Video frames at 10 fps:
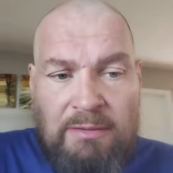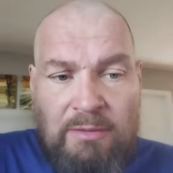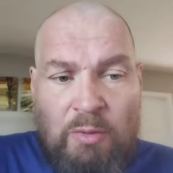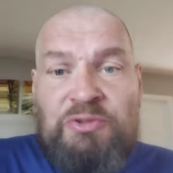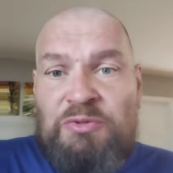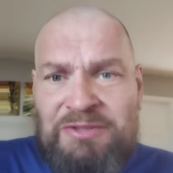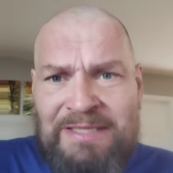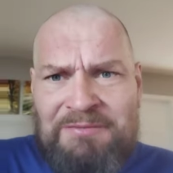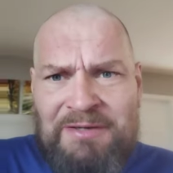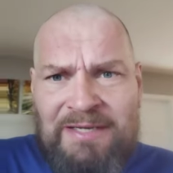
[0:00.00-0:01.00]
also
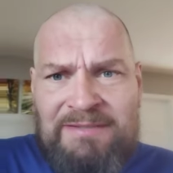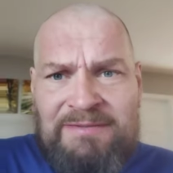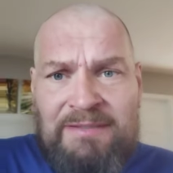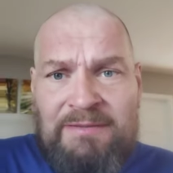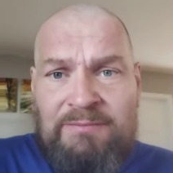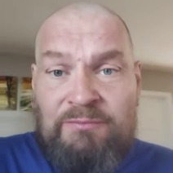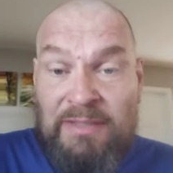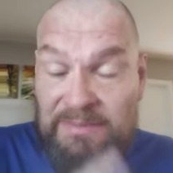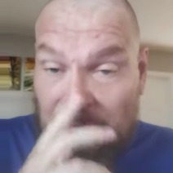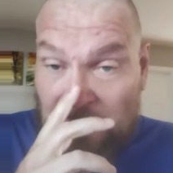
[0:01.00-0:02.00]
shaved their heads to
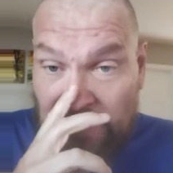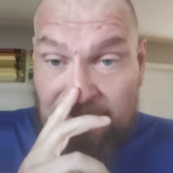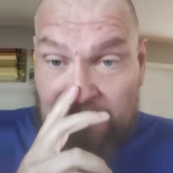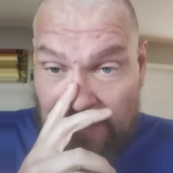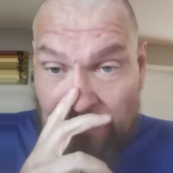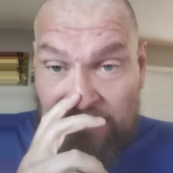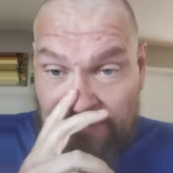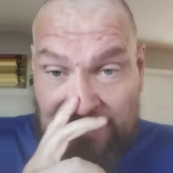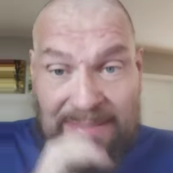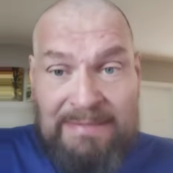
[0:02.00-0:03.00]
raise money. That was
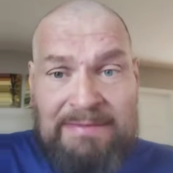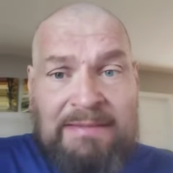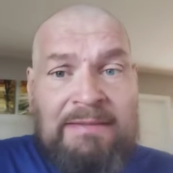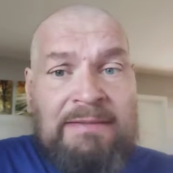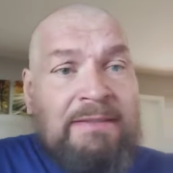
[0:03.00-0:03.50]
fantastic.